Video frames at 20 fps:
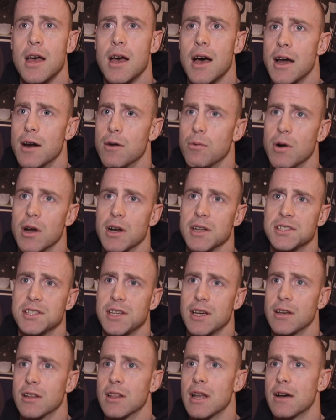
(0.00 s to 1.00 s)
I don't want to
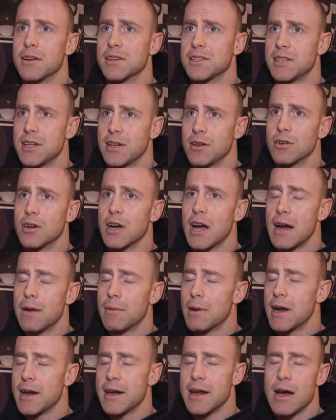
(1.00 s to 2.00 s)
single out a single guy
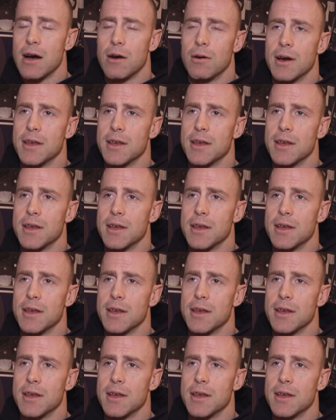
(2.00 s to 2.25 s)
right now.